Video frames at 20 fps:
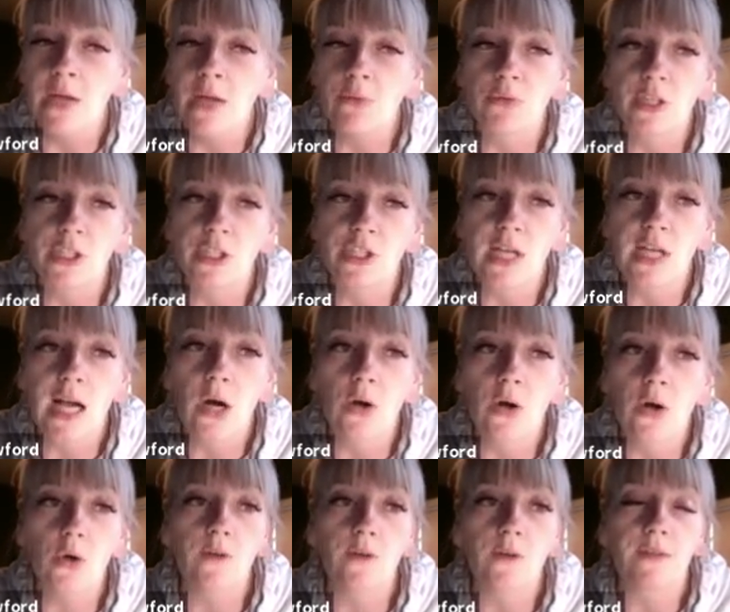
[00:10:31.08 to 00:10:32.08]
reach out,
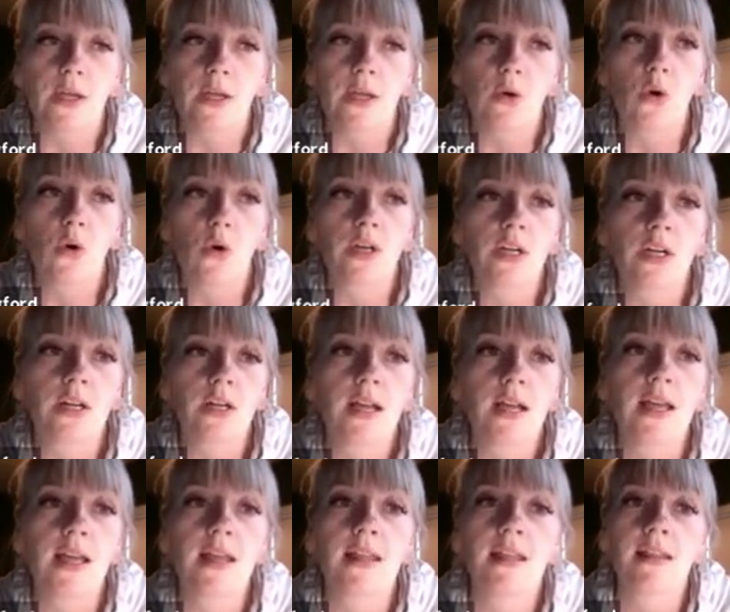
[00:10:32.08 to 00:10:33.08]
or if they order,
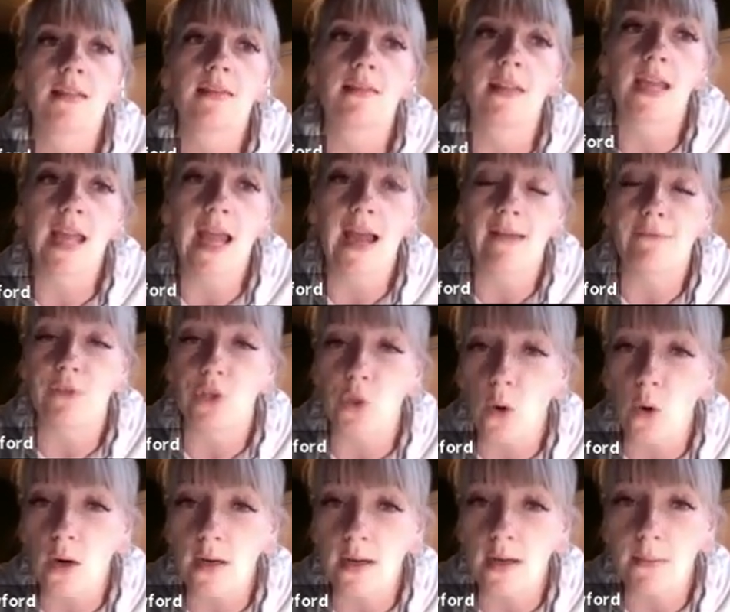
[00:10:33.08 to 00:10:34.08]
they have
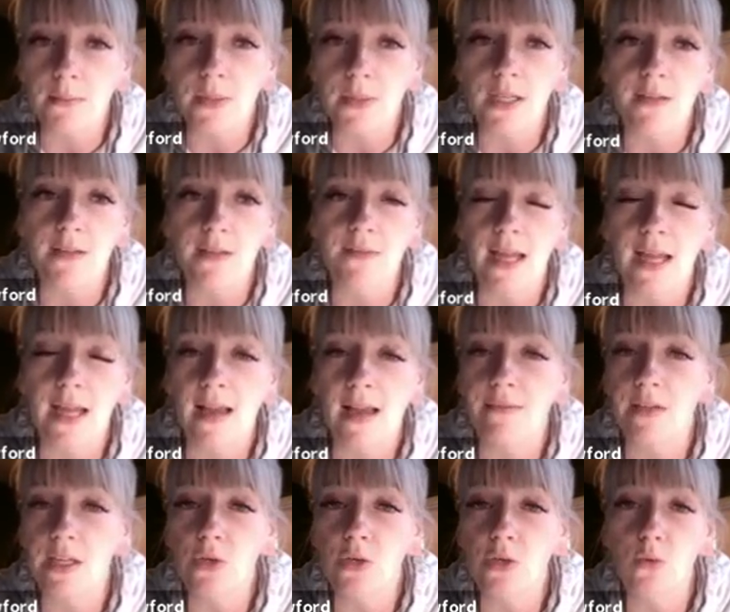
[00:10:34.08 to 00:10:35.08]
your number if they have
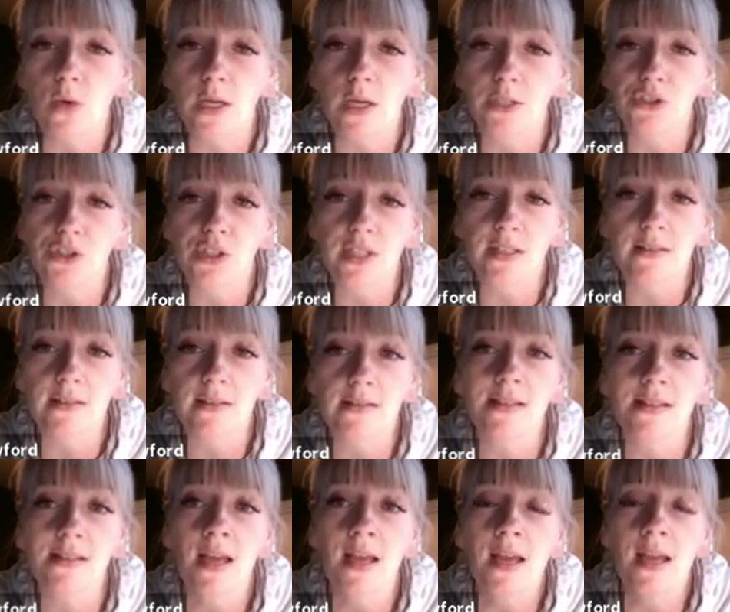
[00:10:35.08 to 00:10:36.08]
any
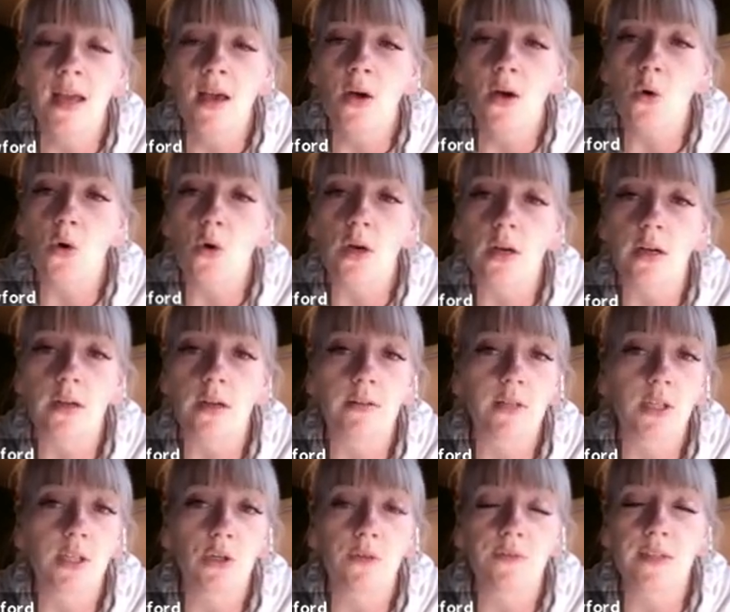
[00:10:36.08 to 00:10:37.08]
questions, or
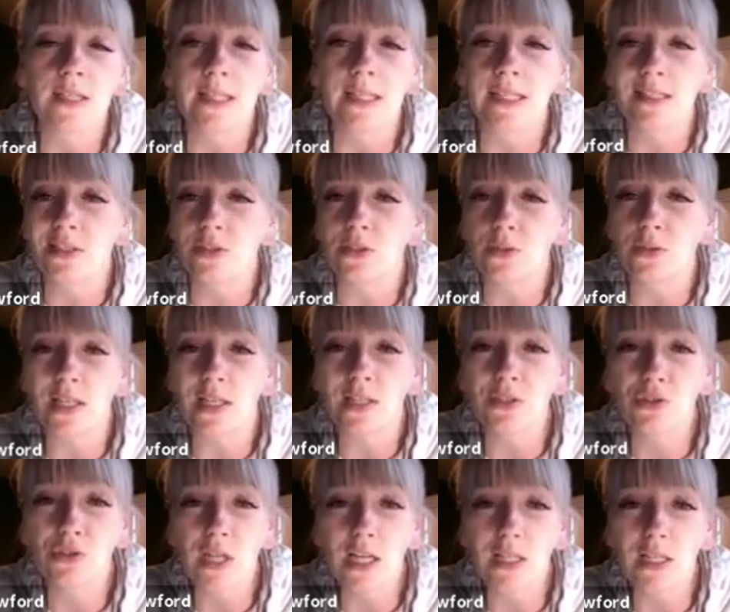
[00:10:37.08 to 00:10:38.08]
if they need to do an
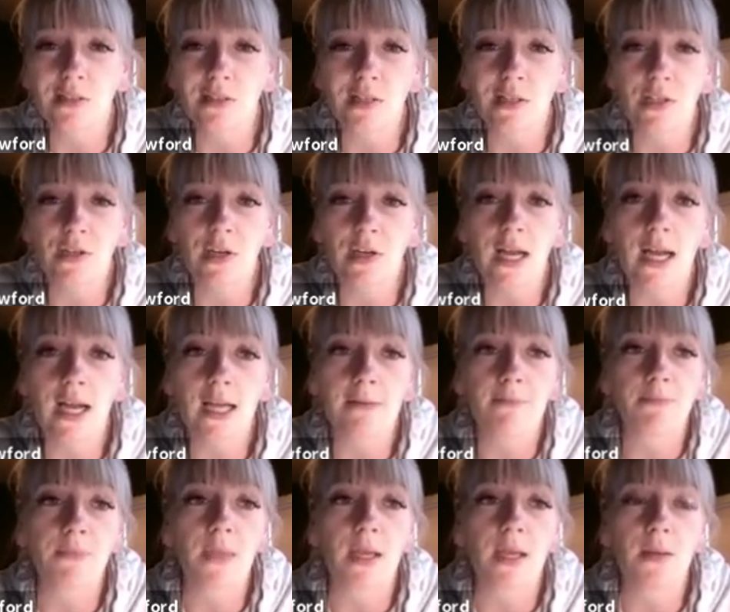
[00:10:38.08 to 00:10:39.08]
exchange later on.
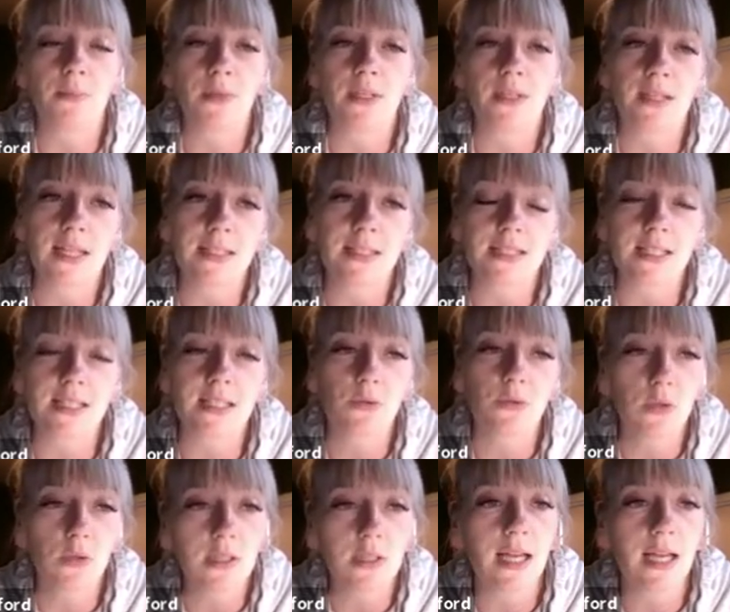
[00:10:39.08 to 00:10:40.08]
But that's a
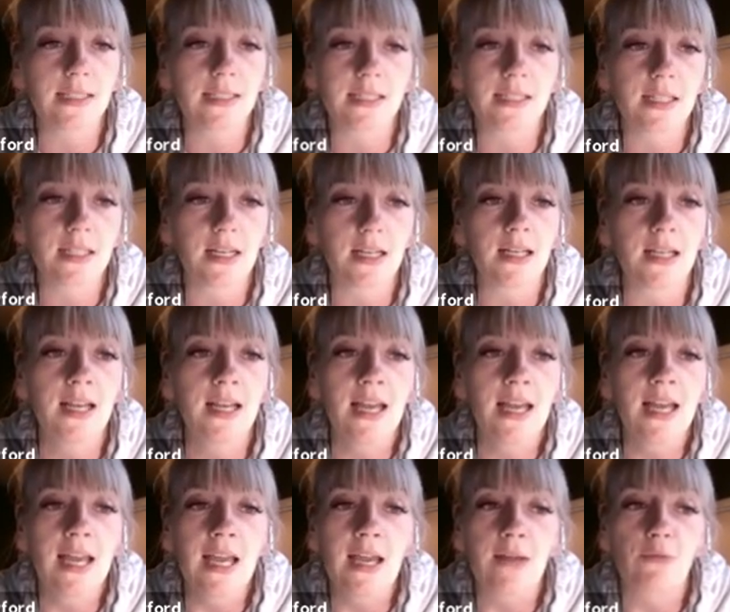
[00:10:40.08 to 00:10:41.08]
cool idea,
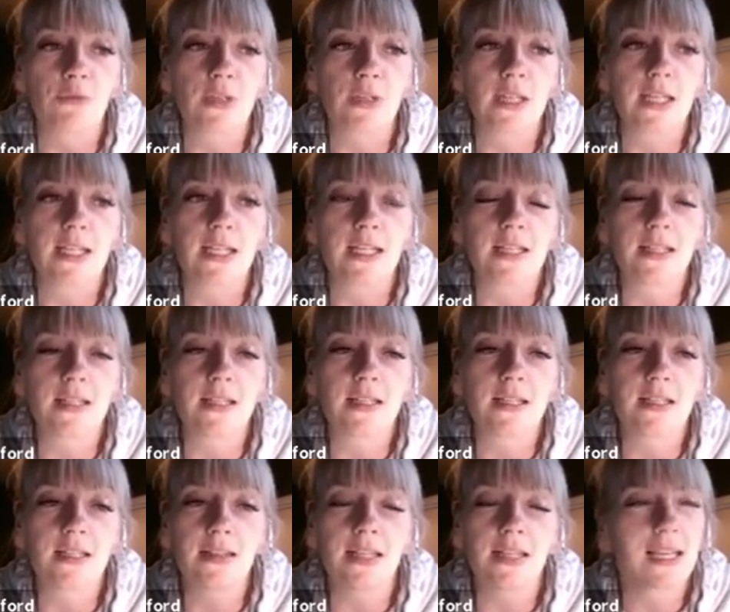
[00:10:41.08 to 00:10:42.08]
really
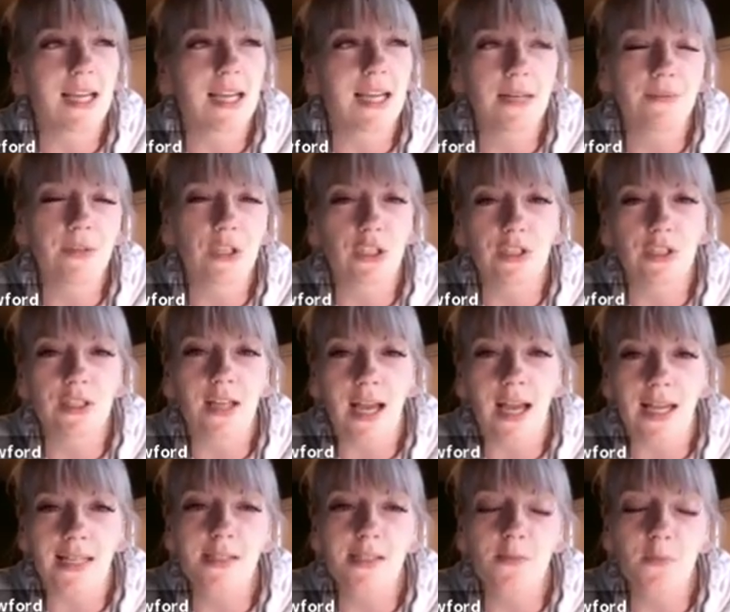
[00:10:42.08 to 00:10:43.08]
like kind of a good
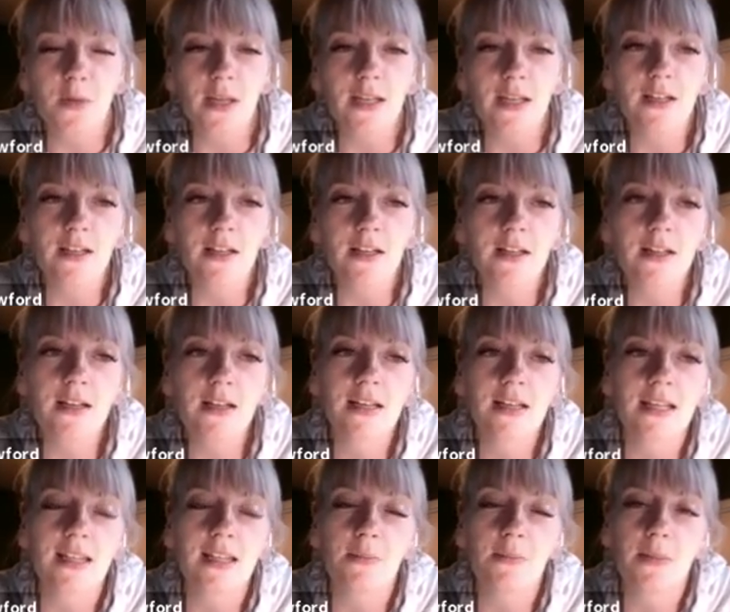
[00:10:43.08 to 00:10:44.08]
icebreaker
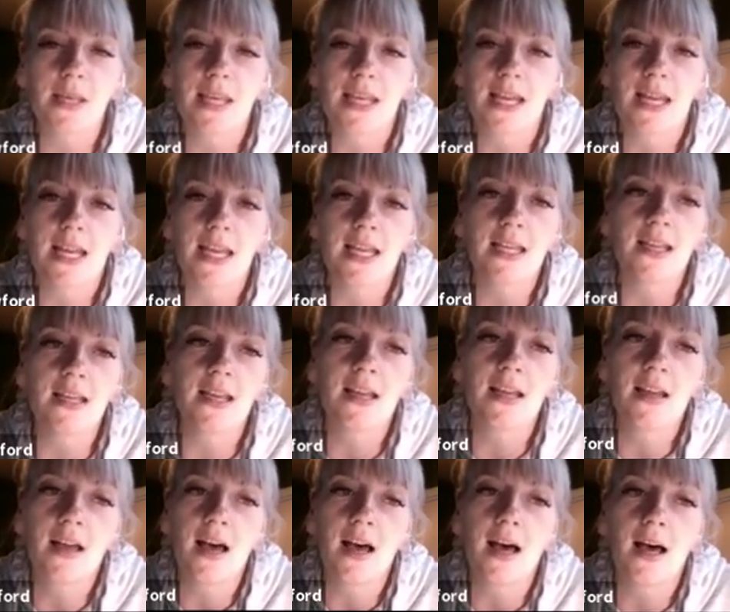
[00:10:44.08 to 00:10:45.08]
in the beginning,
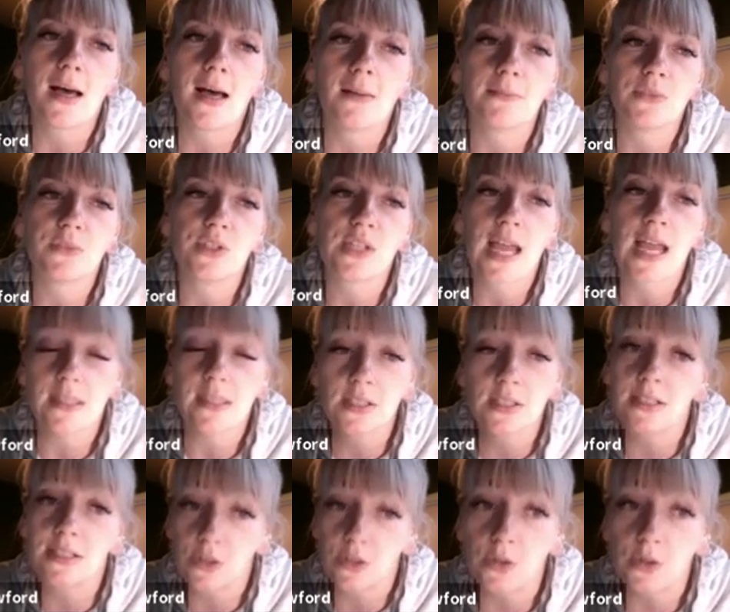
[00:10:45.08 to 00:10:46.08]
and
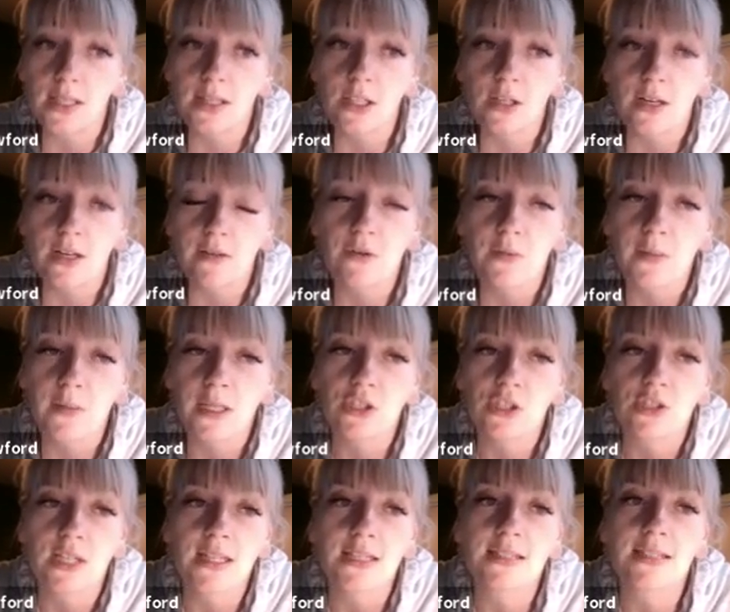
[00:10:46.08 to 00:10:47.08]
you get their
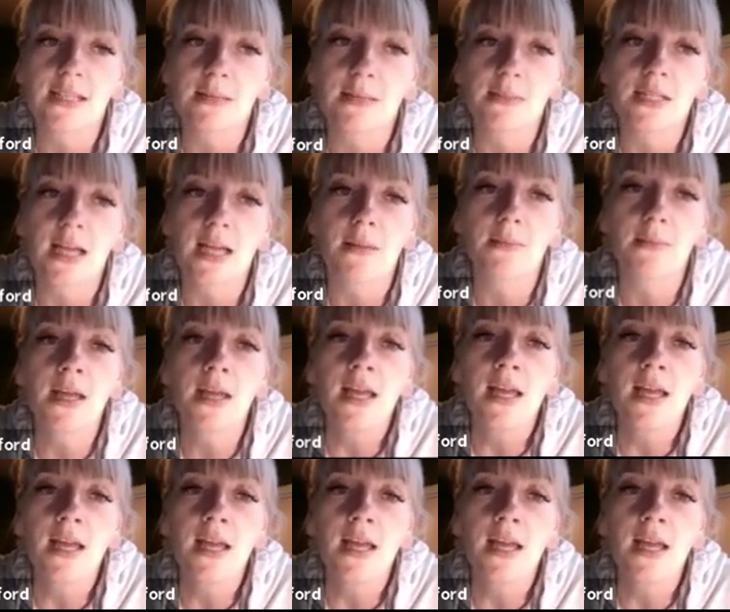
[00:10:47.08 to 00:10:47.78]
information at the same time.